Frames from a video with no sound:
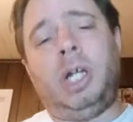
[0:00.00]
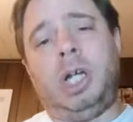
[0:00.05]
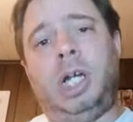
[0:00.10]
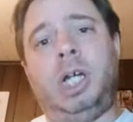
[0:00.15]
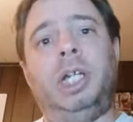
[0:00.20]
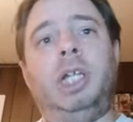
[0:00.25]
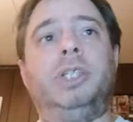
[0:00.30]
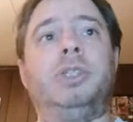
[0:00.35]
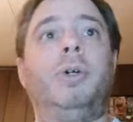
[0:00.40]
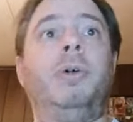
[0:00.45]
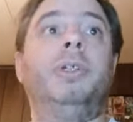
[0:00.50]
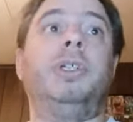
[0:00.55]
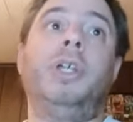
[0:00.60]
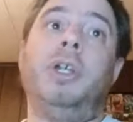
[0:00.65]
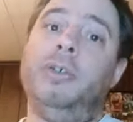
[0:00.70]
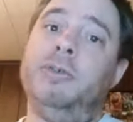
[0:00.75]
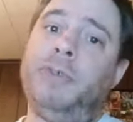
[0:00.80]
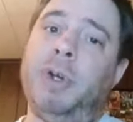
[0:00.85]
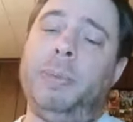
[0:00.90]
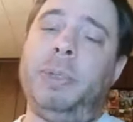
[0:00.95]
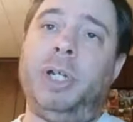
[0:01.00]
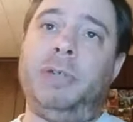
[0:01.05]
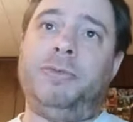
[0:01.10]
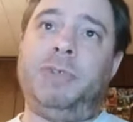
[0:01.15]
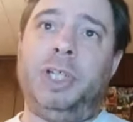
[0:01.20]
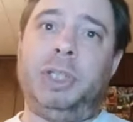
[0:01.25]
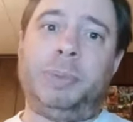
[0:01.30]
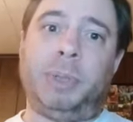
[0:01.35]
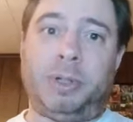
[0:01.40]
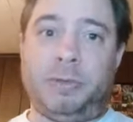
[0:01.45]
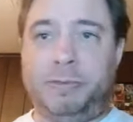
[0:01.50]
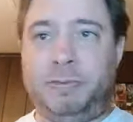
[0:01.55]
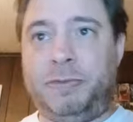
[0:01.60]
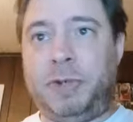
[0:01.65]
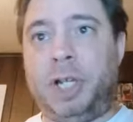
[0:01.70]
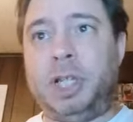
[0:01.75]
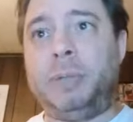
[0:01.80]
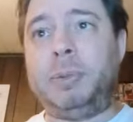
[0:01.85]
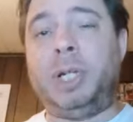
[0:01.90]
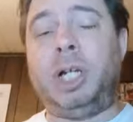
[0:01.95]
And as always, friend me on Facebook,
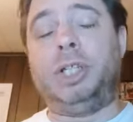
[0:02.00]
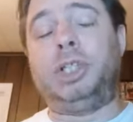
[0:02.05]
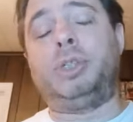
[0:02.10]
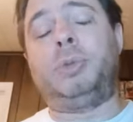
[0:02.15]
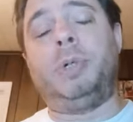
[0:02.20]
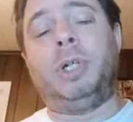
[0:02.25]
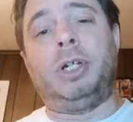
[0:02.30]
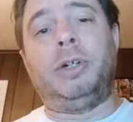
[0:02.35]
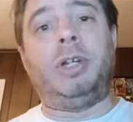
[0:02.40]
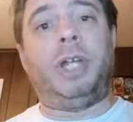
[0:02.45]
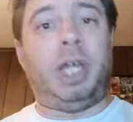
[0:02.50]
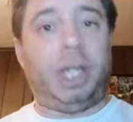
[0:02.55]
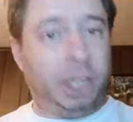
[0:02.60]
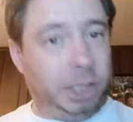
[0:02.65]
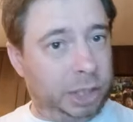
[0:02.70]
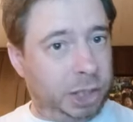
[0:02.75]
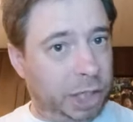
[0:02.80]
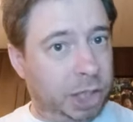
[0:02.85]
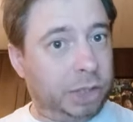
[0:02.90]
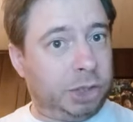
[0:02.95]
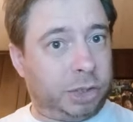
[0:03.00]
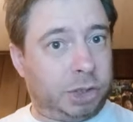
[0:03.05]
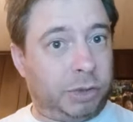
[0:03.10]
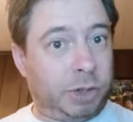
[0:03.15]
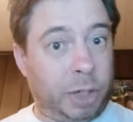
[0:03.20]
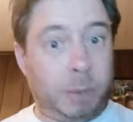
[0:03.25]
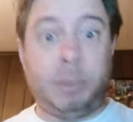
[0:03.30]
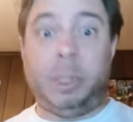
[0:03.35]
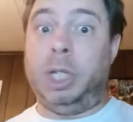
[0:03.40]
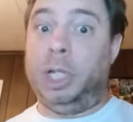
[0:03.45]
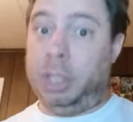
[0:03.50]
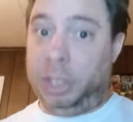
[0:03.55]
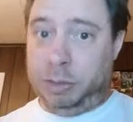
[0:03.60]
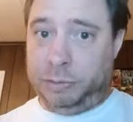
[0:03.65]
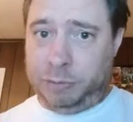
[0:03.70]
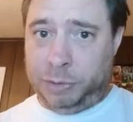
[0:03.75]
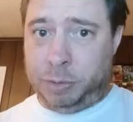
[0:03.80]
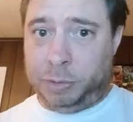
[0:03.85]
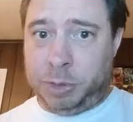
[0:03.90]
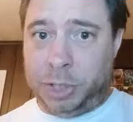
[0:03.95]
follow me on Twitter and Instagram
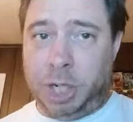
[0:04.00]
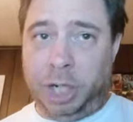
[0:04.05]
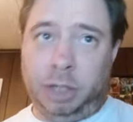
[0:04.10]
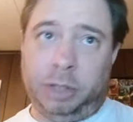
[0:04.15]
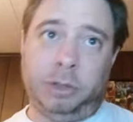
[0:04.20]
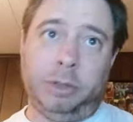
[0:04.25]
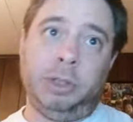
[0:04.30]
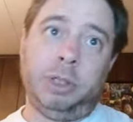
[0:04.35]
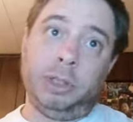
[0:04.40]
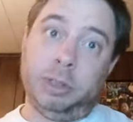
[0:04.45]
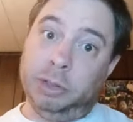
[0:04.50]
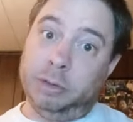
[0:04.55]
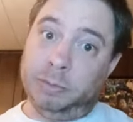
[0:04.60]
if you dare.